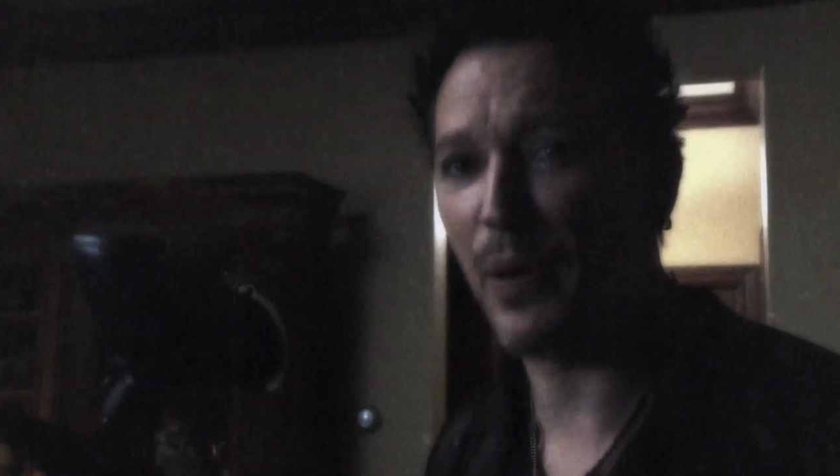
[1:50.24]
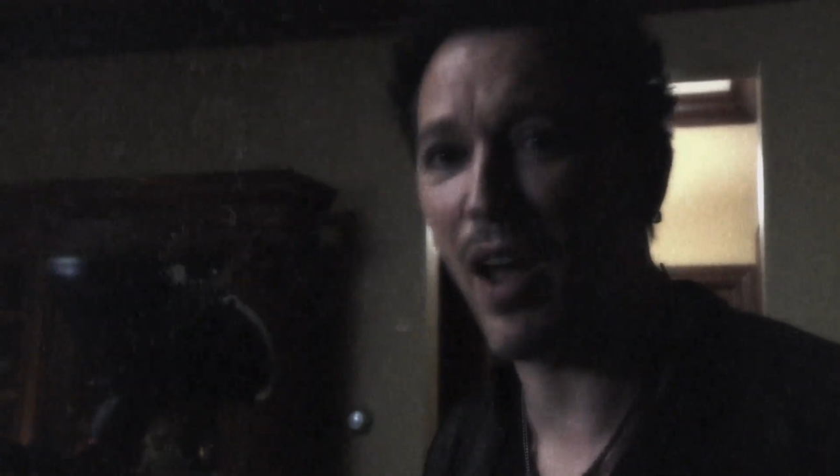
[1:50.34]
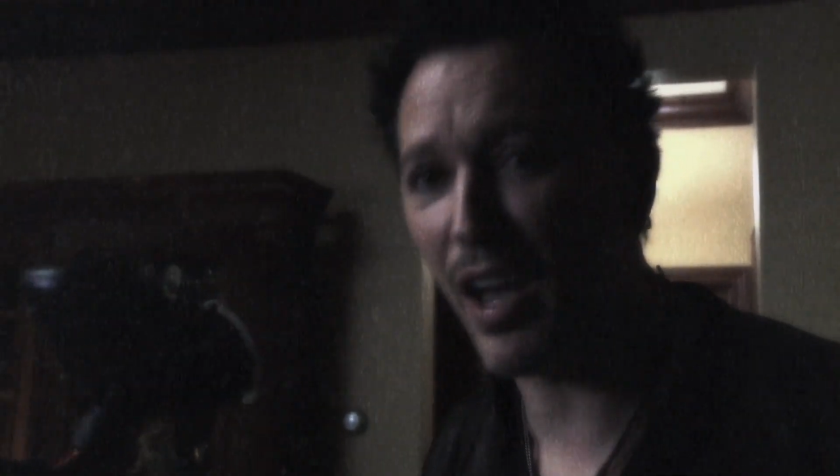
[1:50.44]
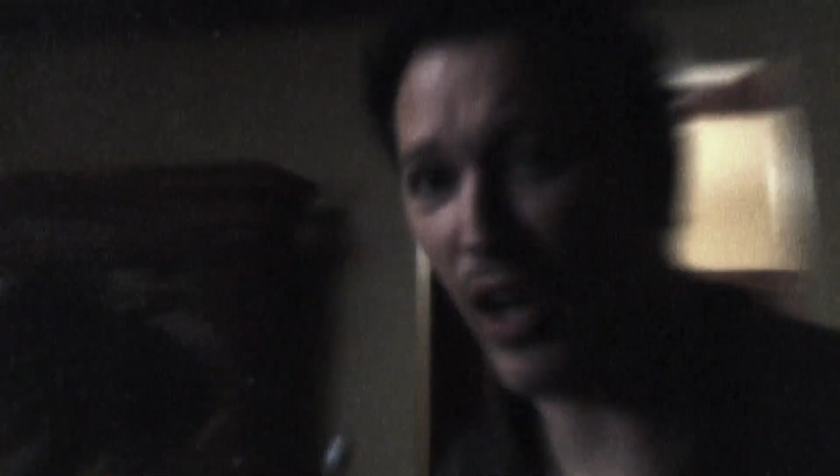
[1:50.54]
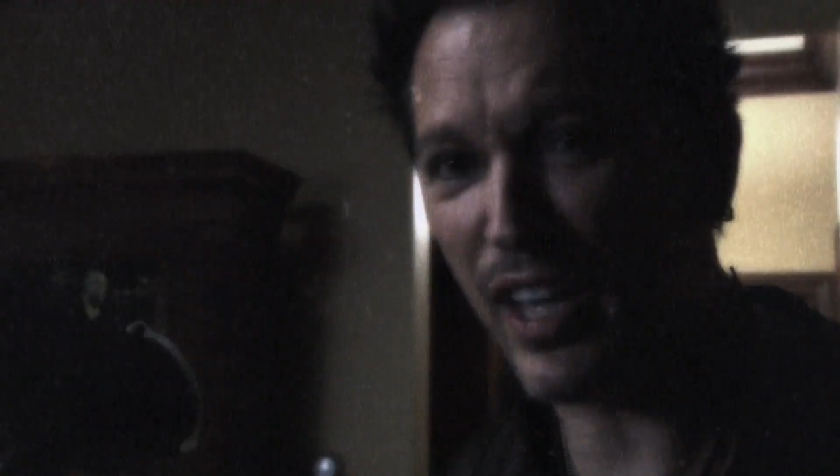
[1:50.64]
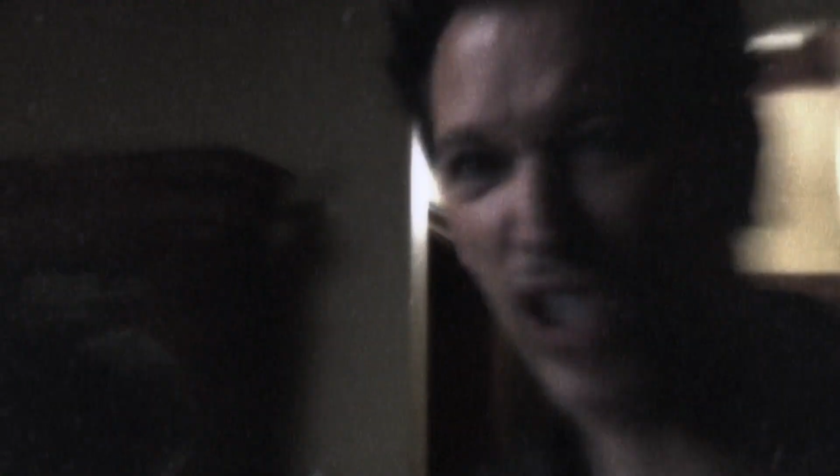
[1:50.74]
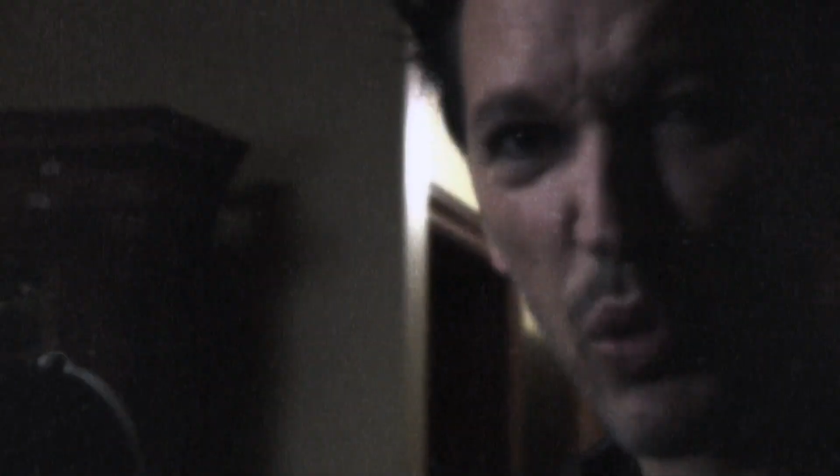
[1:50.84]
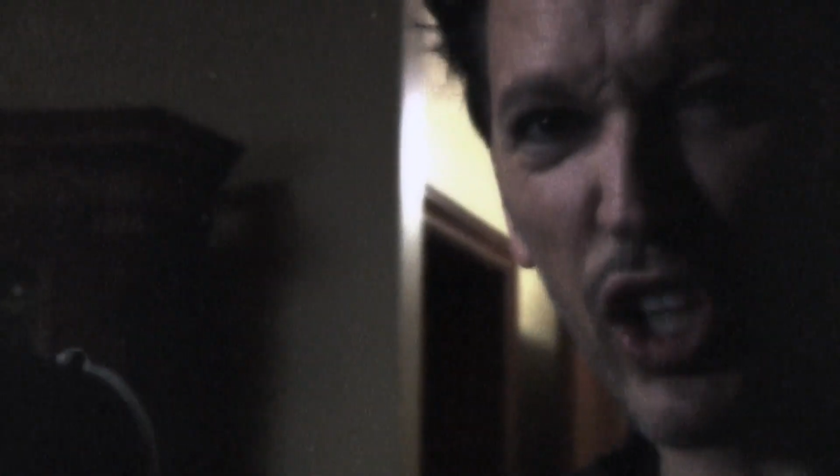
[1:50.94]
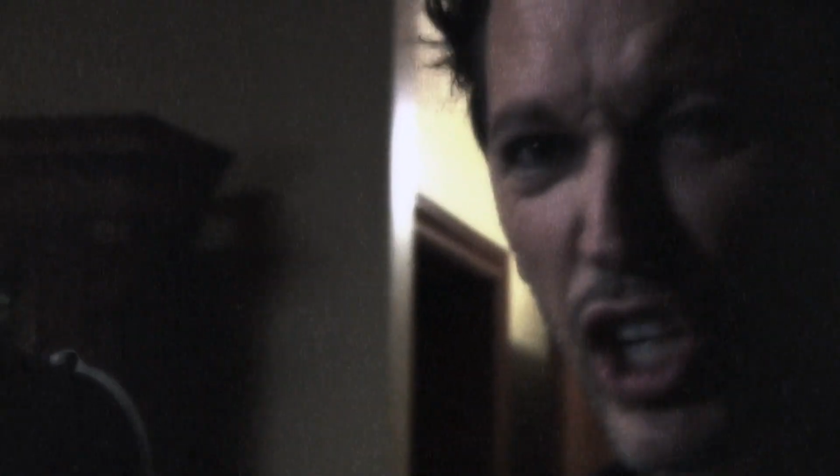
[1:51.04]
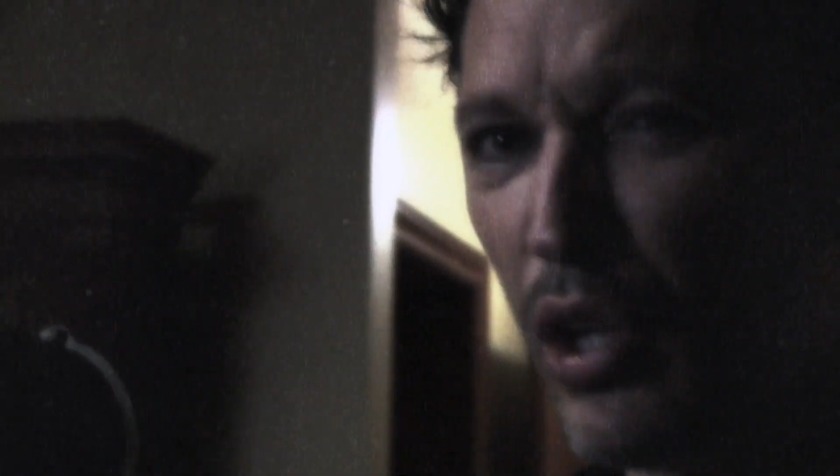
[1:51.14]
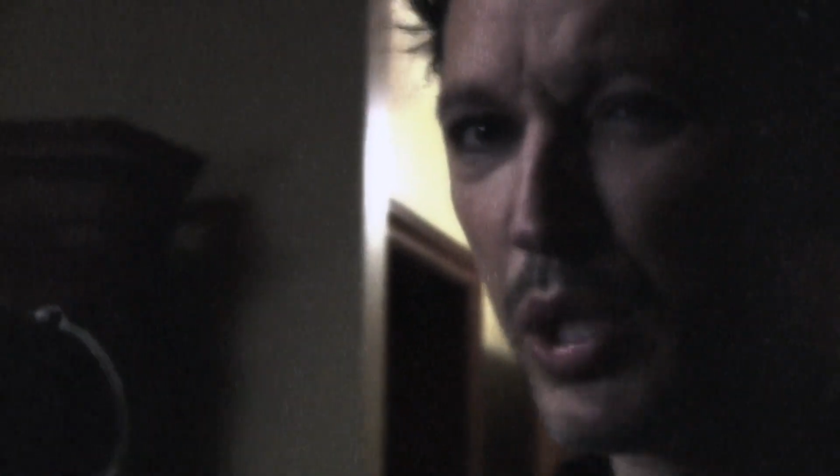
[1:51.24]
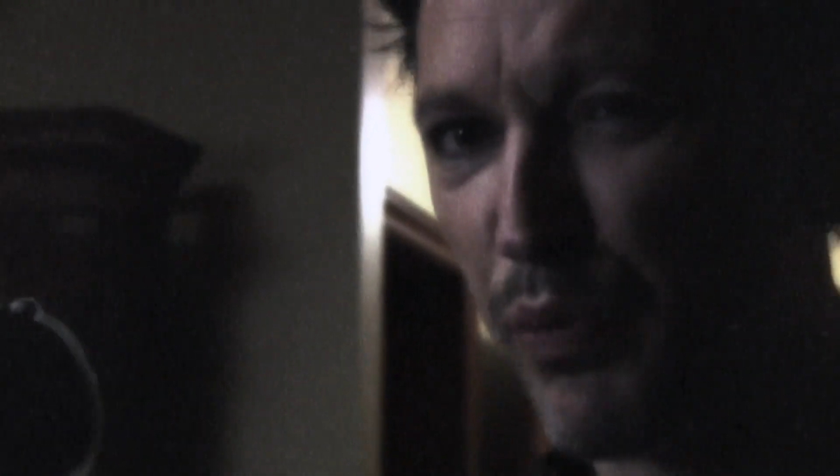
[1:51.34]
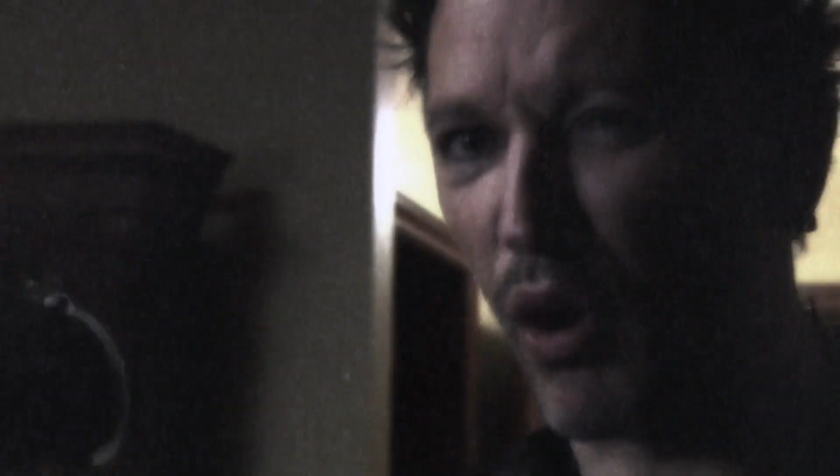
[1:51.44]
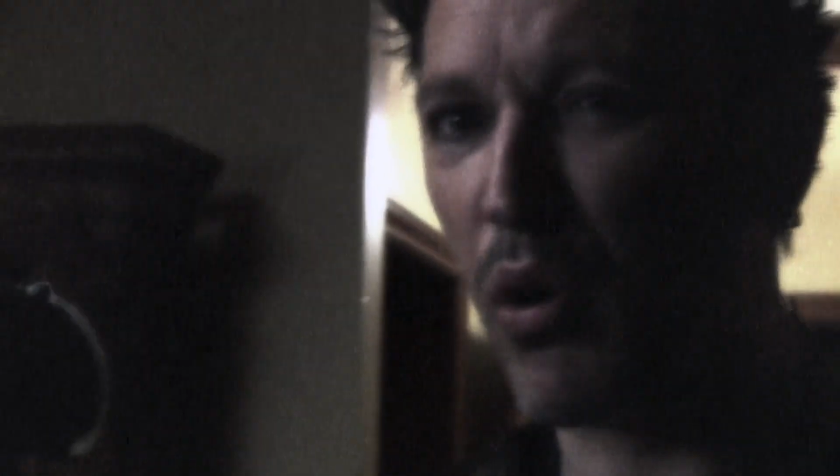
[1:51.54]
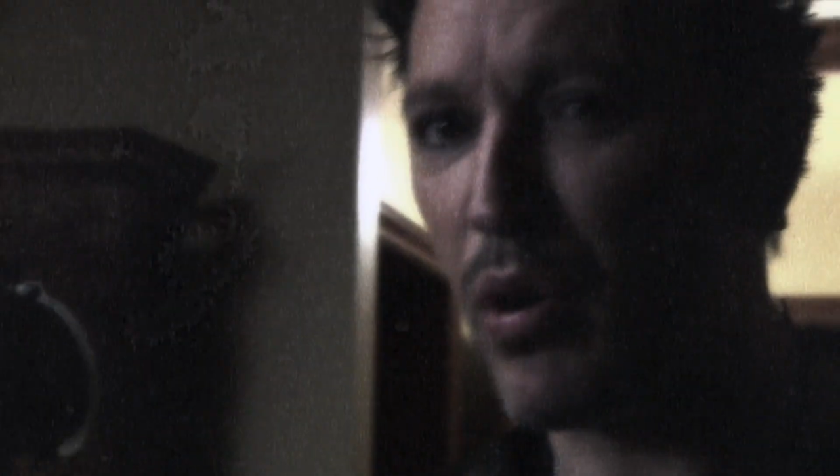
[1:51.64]
Rip and I got into a
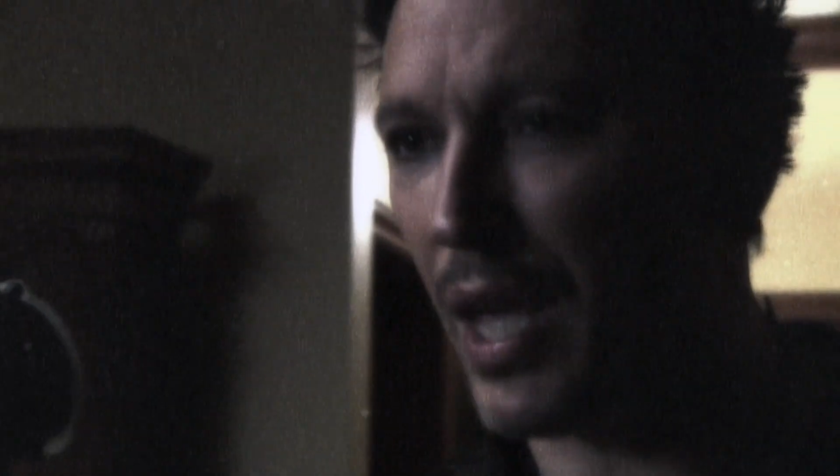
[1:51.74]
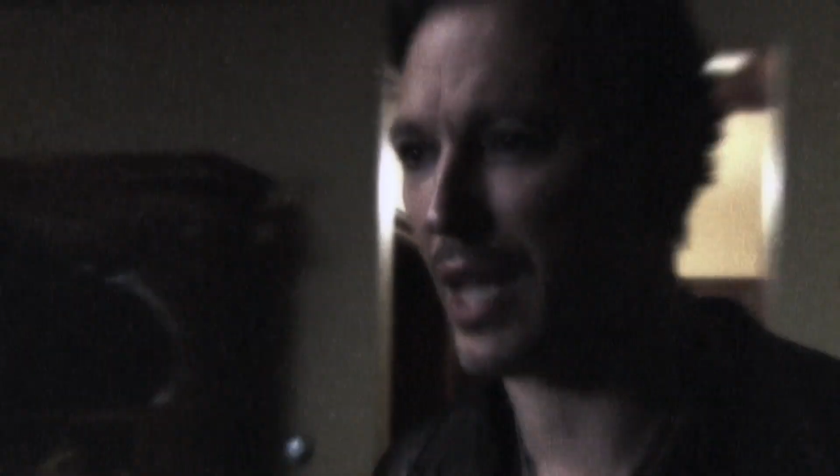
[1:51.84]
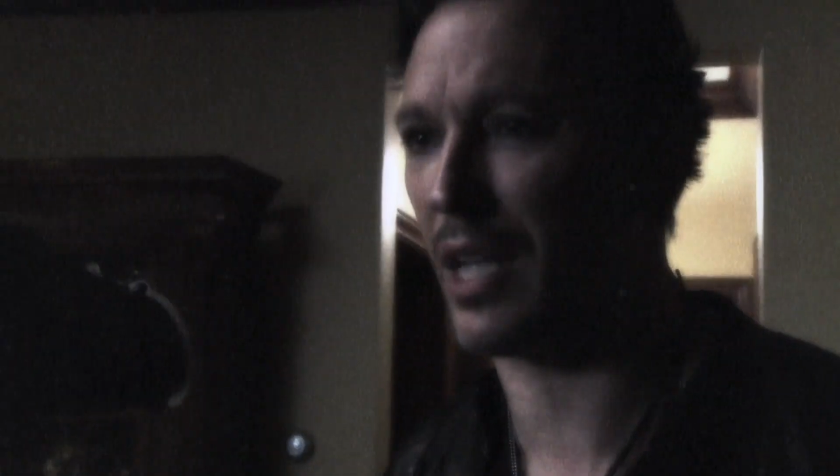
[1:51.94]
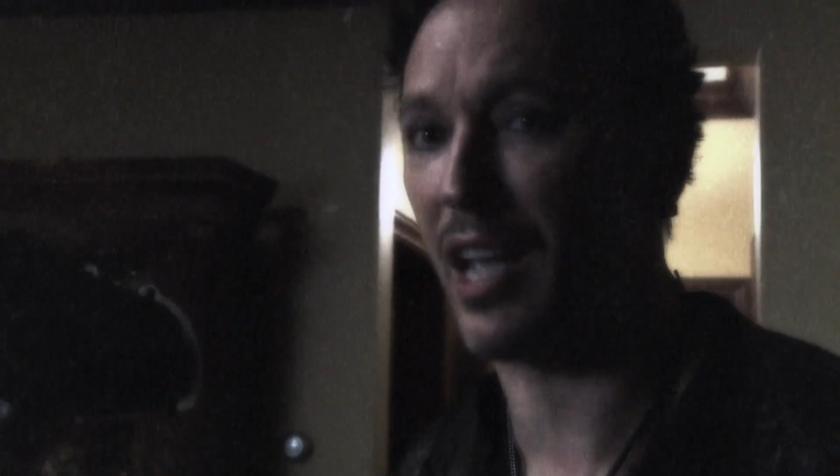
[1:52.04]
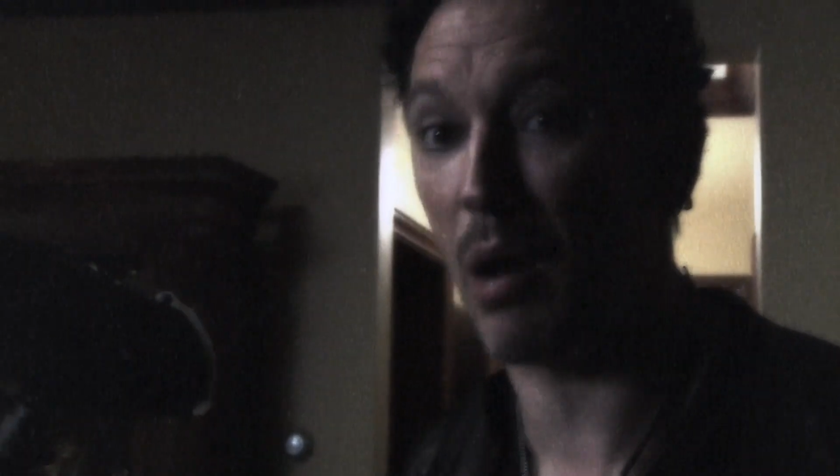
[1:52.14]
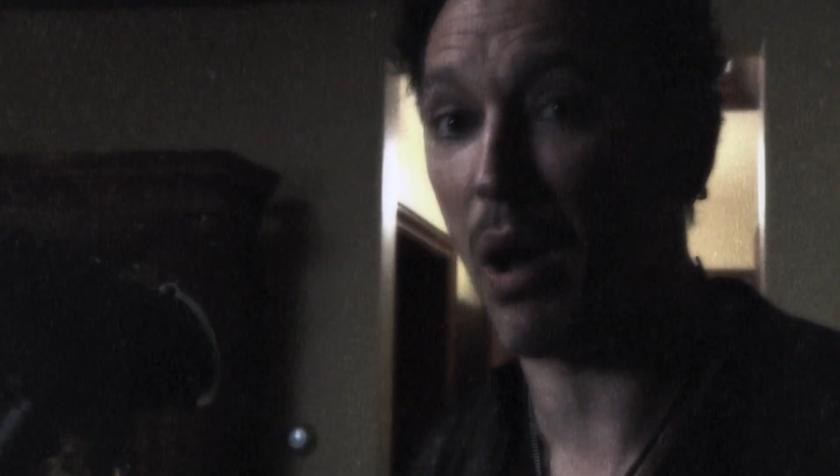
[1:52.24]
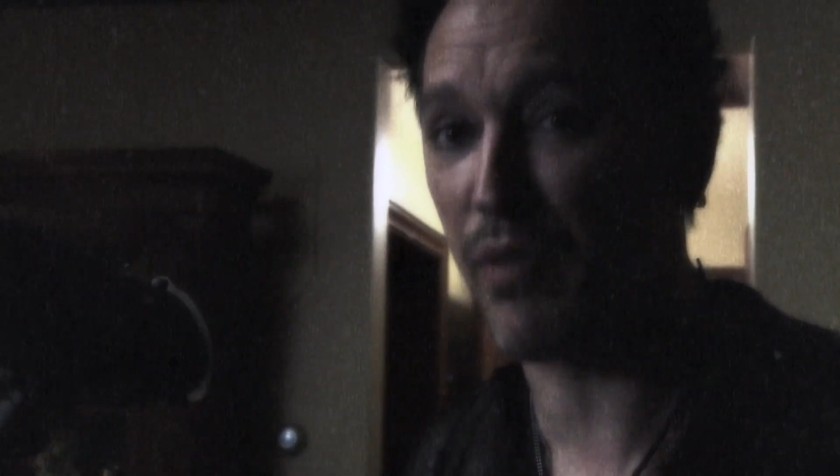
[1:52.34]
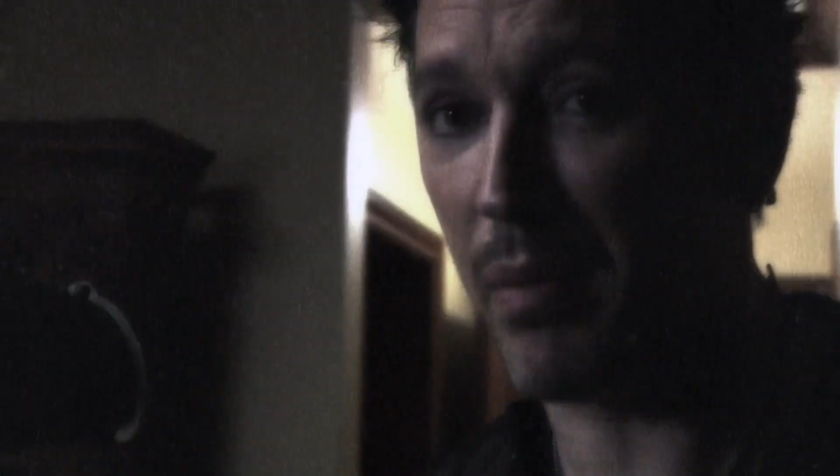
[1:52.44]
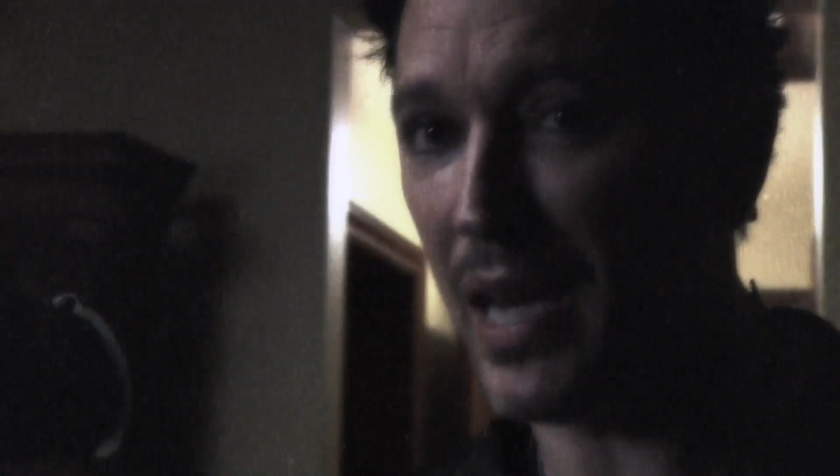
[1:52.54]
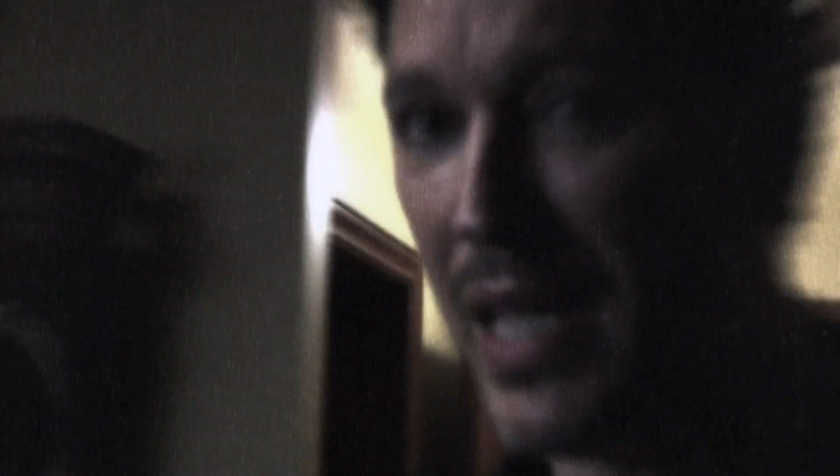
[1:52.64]
huge brawl years ago over